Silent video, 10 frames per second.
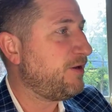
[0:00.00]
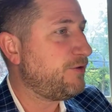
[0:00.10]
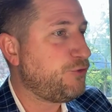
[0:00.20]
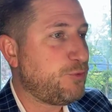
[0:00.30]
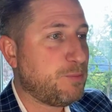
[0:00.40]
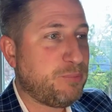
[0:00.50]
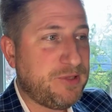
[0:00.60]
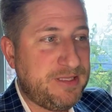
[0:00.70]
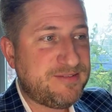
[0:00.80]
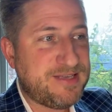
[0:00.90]
to
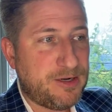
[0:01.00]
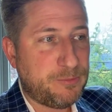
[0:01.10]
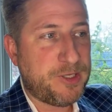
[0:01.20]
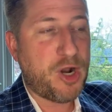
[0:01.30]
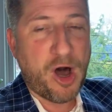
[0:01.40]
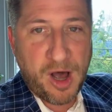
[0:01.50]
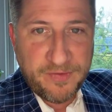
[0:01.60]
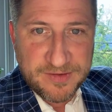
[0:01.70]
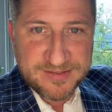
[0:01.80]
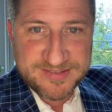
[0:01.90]
complete settlement
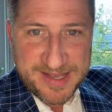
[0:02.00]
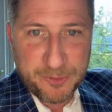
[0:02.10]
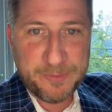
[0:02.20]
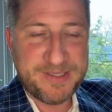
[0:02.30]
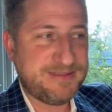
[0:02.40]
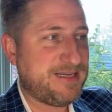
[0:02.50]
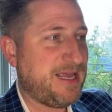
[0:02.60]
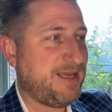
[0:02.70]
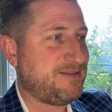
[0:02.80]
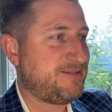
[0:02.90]
on the settlement
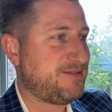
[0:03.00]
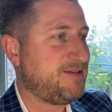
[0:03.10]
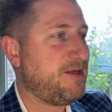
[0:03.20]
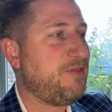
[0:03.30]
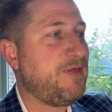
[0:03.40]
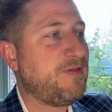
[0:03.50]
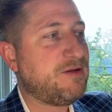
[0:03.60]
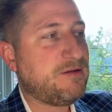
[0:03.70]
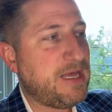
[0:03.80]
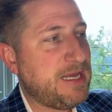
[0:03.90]
date, then the
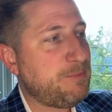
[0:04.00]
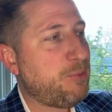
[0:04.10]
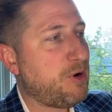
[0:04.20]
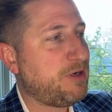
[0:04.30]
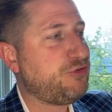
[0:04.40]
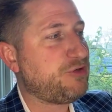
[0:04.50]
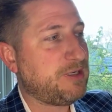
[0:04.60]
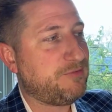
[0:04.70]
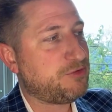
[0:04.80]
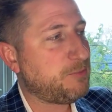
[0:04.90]
delaying party shall
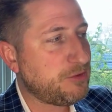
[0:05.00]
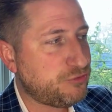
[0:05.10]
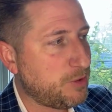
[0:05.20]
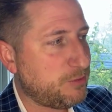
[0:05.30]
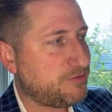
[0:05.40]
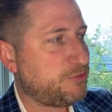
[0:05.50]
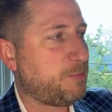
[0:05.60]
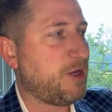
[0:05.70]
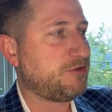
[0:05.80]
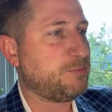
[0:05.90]
give as much notice as
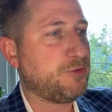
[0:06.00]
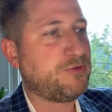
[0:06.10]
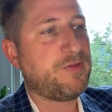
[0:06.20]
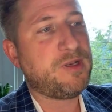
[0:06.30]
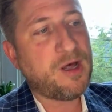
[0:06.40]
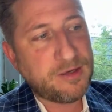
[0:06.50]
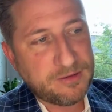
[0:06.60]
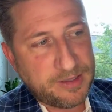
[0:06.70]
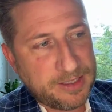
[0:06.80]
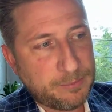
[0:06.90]
possible to the
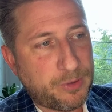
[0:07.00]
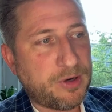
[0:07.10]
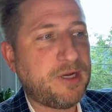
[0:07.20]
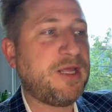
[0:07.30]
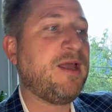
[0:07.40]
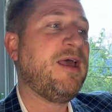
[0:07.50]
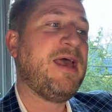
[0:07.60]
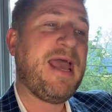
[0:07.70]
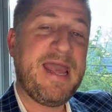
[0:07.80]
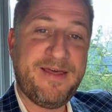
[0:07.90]
non-delaying party
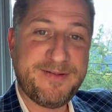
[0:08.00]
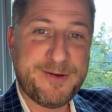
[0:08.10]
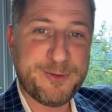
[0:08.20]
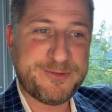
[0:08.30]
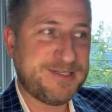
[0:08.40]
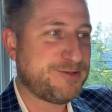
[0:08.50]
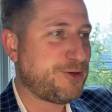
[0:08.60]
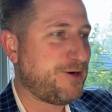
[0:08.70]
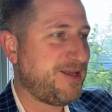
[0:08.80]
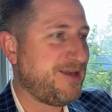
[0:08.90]
and the closing
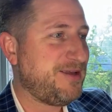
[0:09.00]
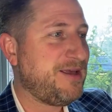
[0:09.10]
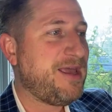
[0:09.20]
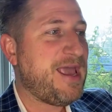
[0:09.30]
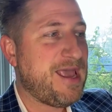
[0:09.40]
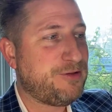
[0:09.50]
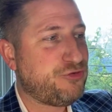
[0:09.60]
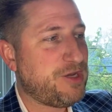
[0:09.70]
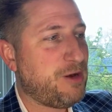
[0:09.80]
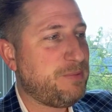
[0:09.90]
attorney, and
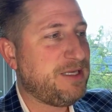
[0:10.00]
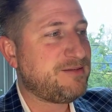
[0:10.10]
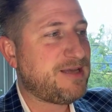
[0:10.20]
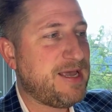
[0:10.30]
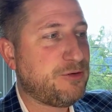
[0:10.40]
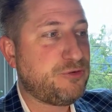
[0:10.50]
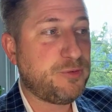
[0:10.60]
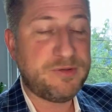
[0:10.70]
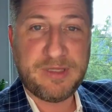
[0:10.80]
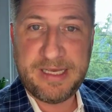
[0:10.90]
shall be entitled to
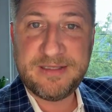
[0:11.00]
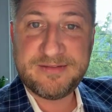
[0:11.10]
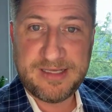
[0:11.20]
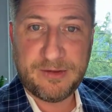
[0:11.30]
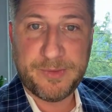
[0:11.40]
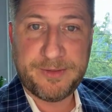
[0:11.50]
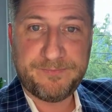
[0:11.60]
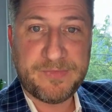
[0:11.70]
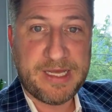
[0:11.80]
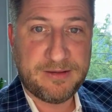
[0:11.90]
a delay in settlement.
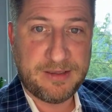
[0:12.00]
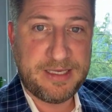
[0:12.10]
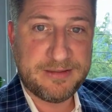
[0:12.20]
That delay